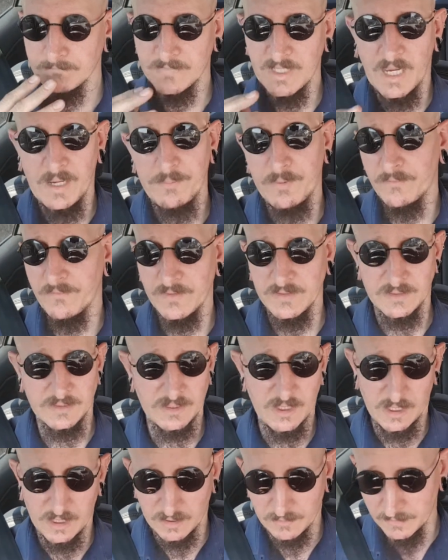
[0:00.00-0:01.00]
the Apple Fizz is
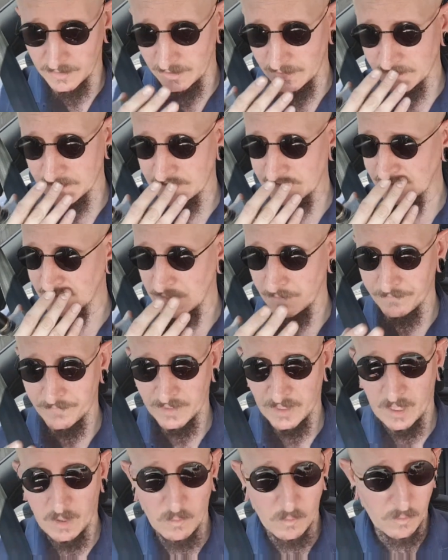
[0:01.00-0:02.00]
going on my list. It's
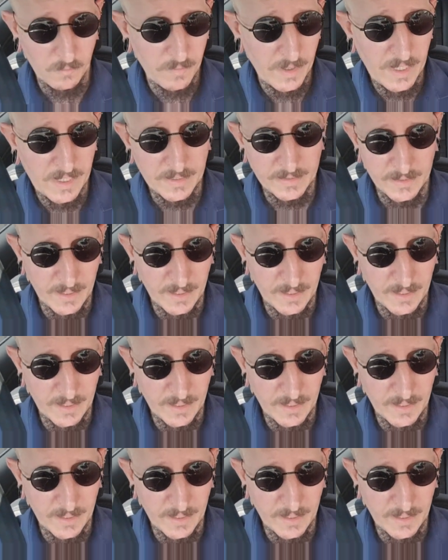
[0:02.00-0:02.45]
something I will buy